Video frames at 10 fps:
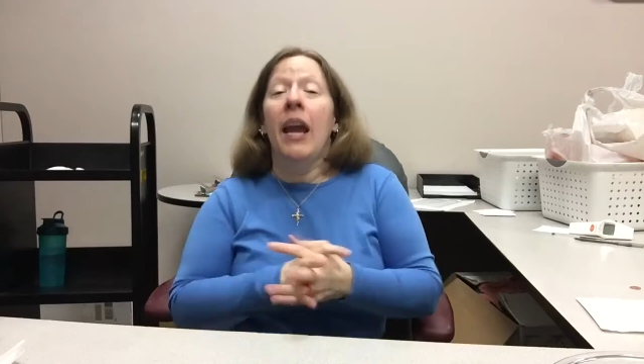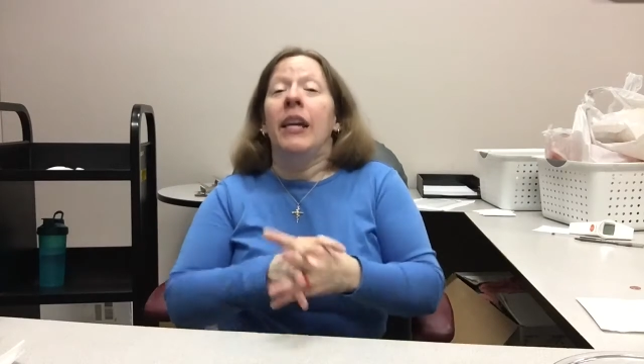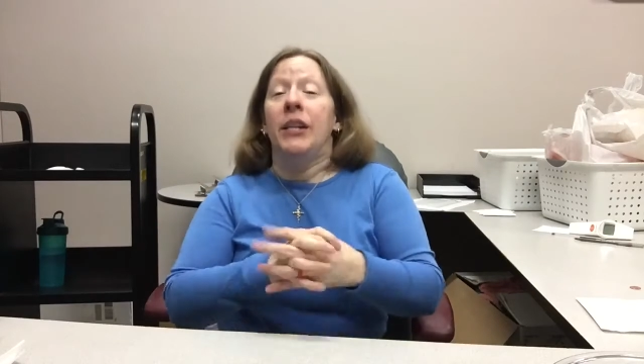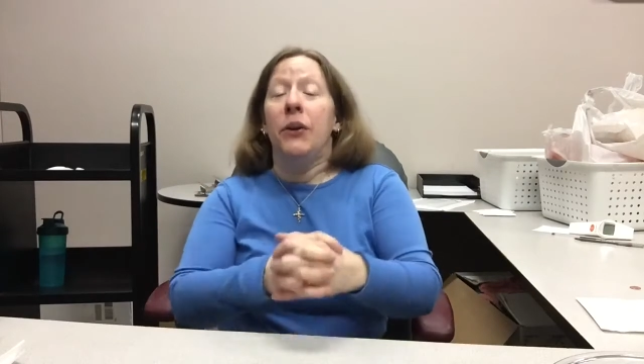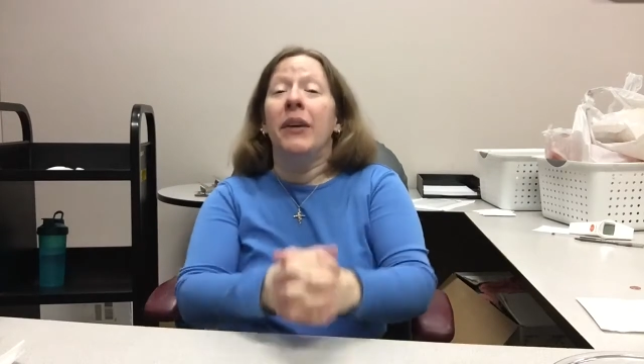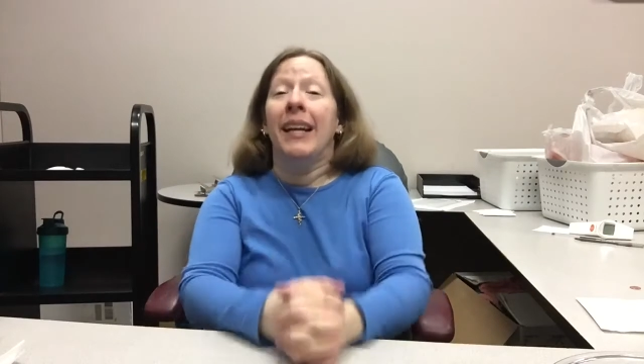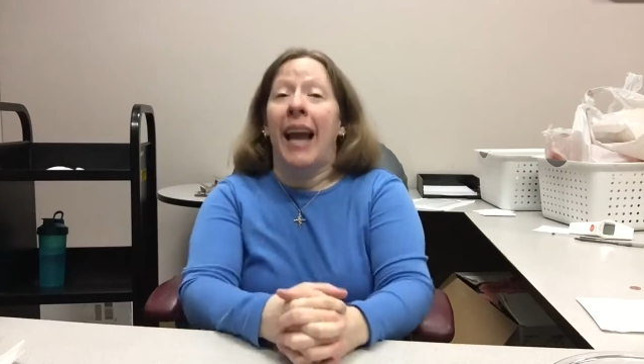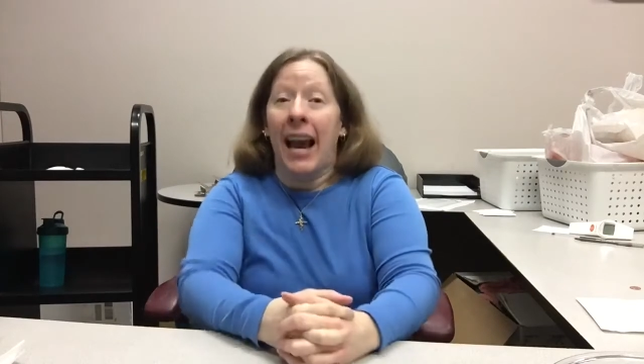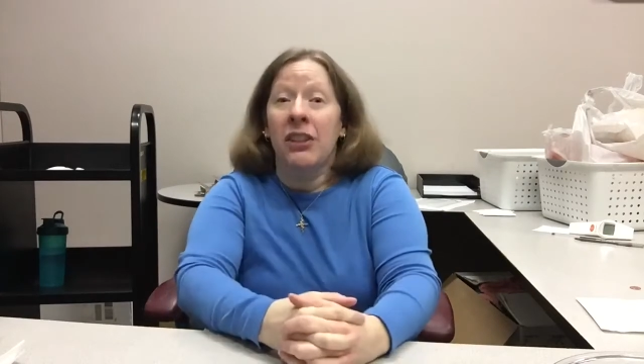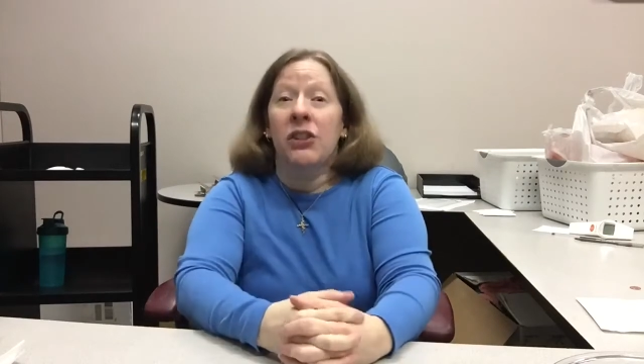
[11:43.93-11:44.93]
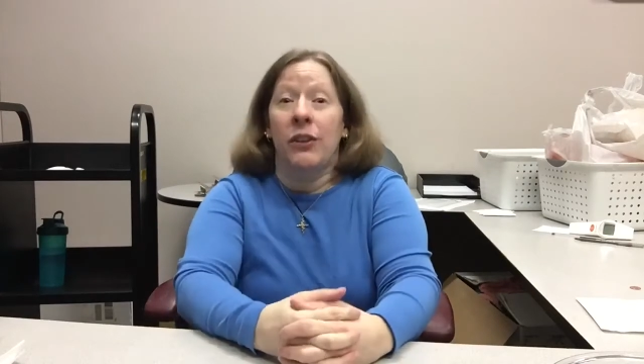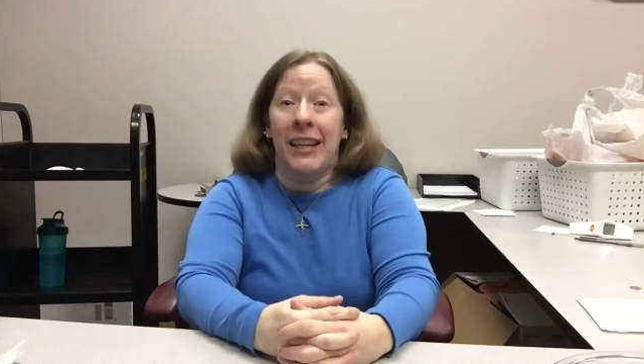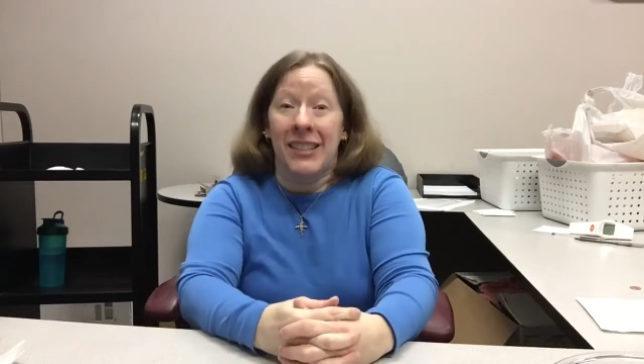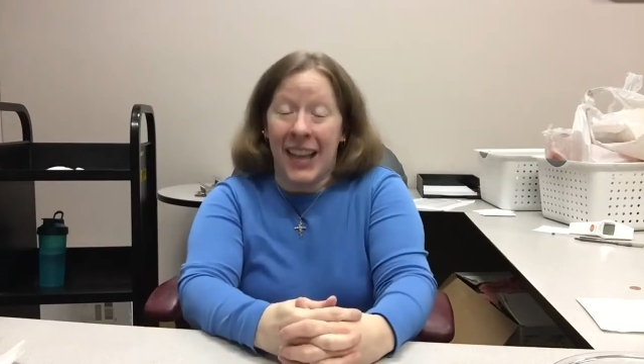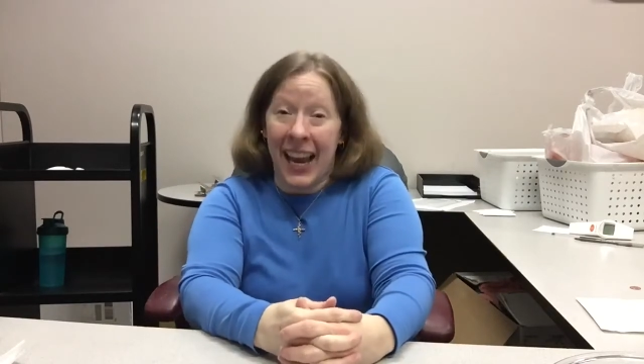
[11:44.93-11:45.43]
You can actually
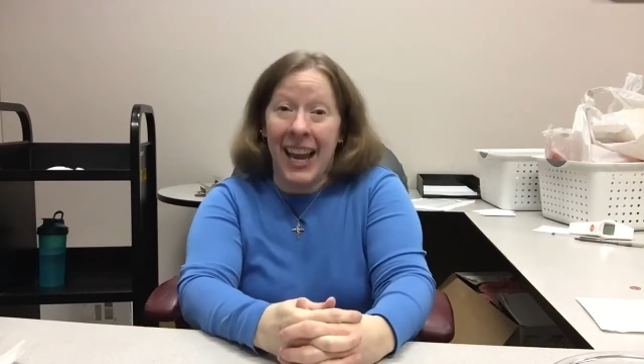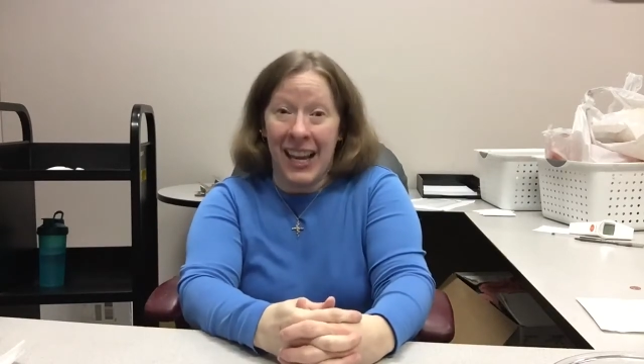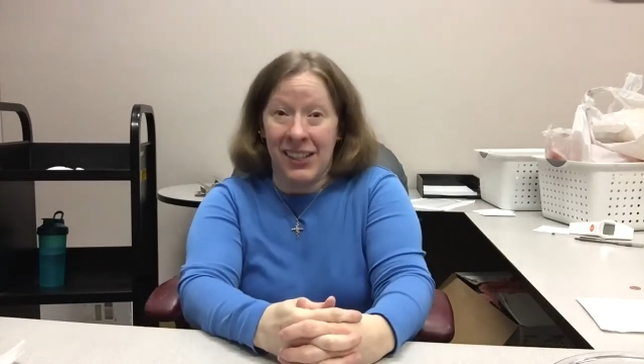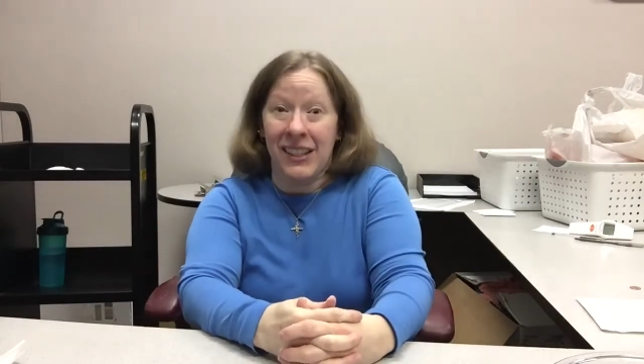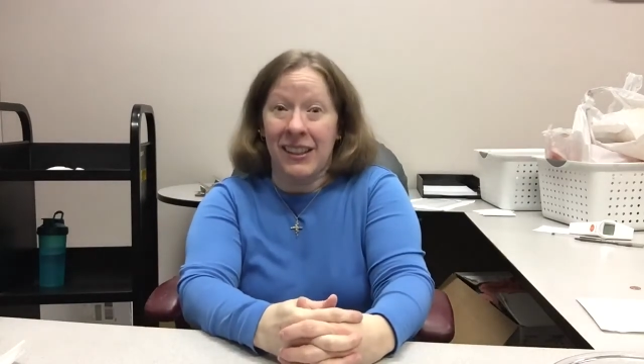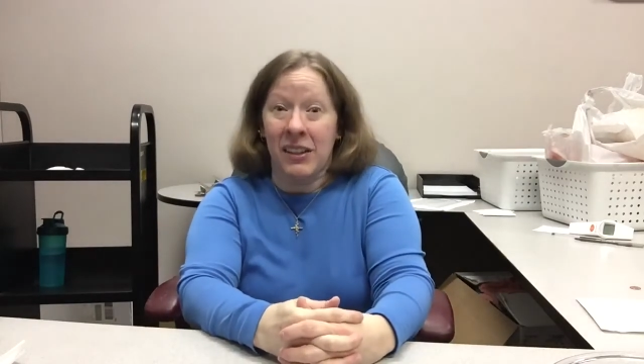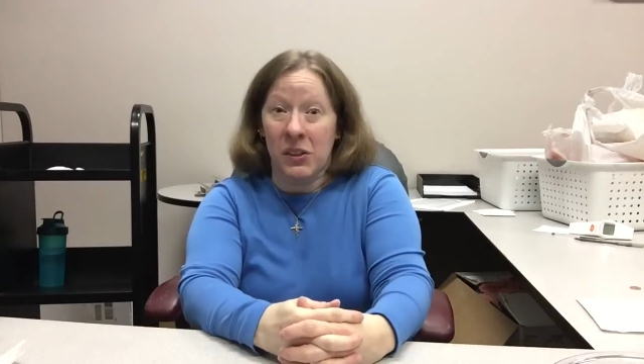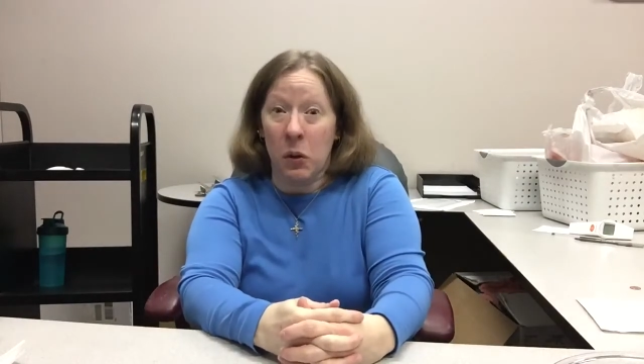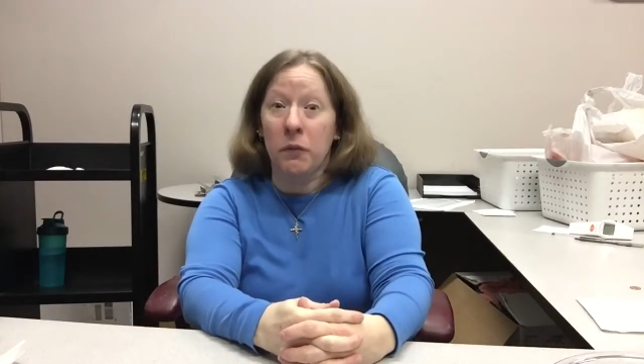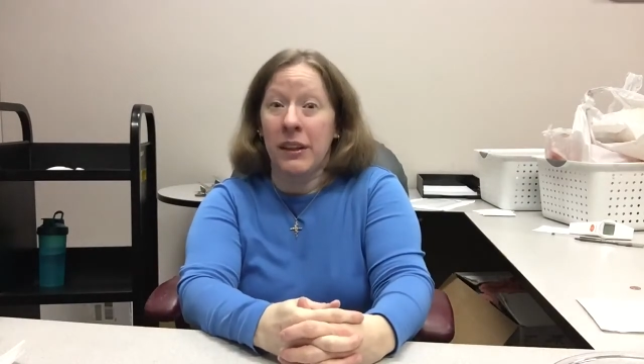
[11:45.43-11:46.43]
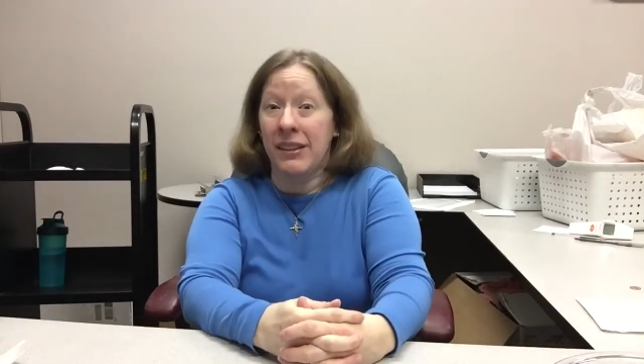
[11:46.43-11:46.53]
test the surface